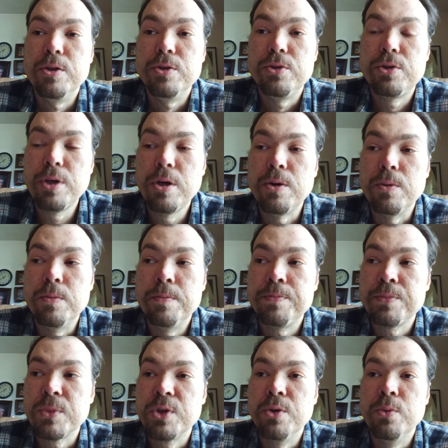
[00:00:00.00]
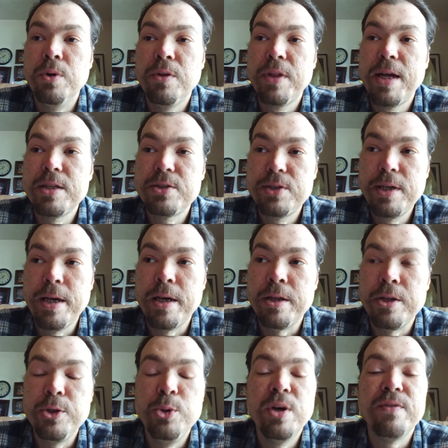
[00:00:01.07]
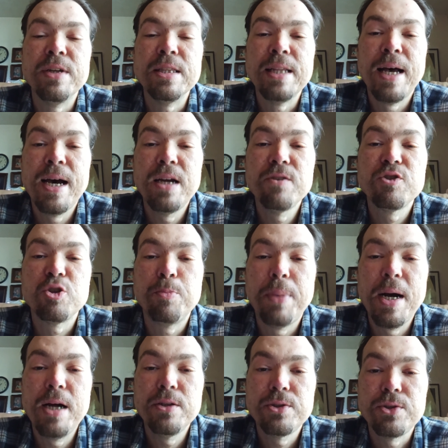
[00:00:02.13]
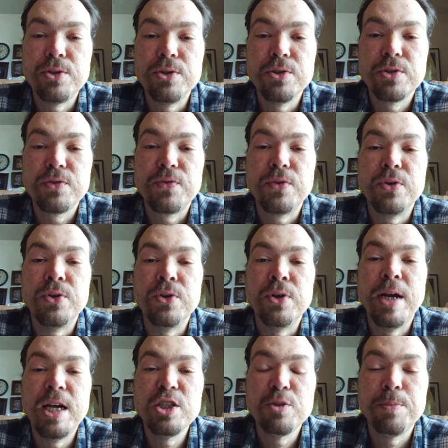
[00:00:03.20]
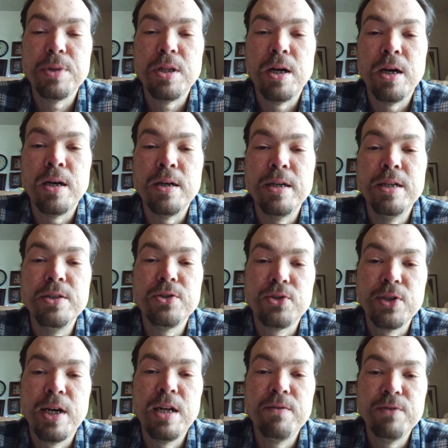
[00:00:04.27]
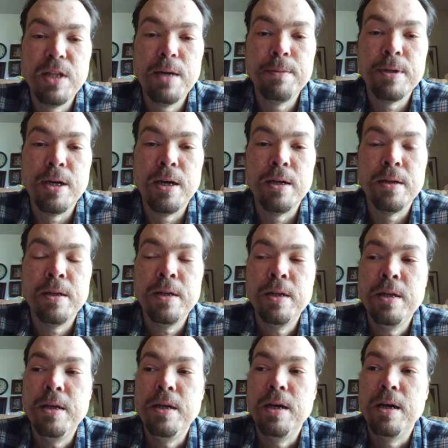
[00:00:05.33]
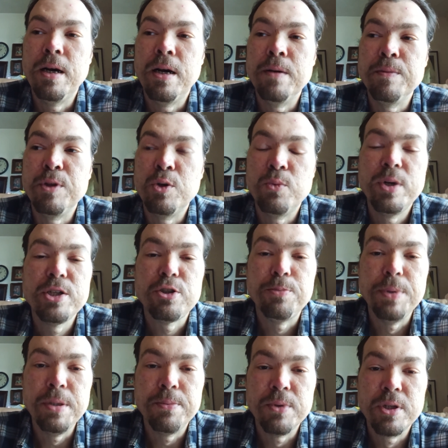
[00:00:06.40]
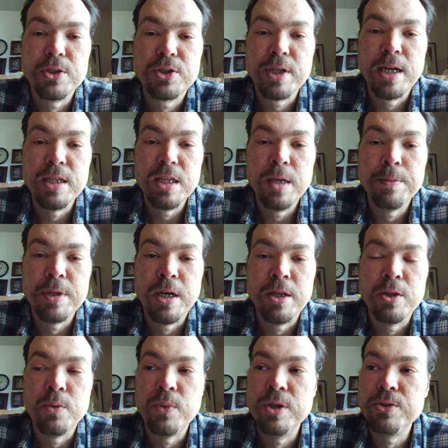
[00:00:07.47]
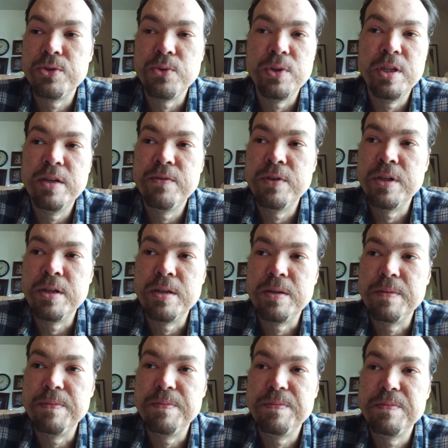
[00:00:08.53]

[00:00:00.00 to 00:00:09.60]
So, with that said, you have a lot of sponsors for Hezbollah inside of Lebanon. The rich people inside Lebanon, the ones who live in a